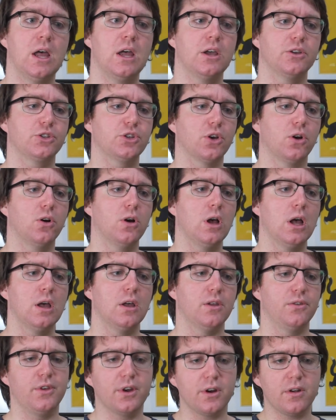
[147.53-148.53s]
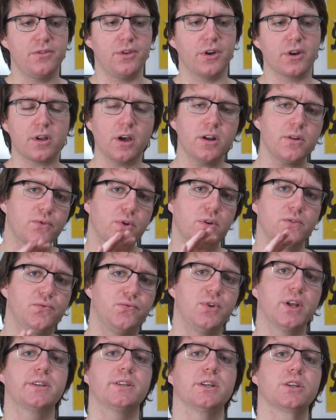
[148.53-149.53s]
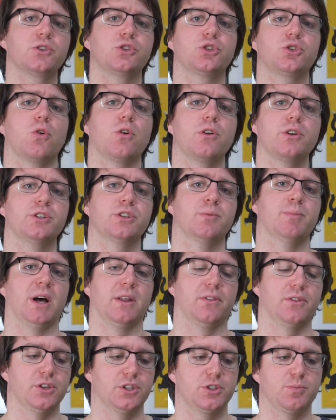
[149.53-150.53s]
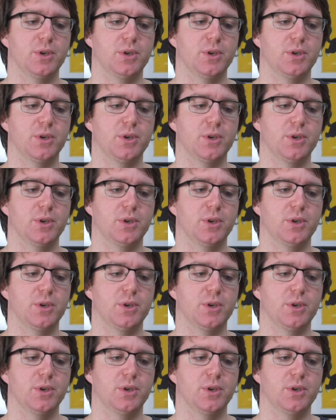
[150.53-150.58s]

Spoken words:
So there are kind of conflicting stories about this,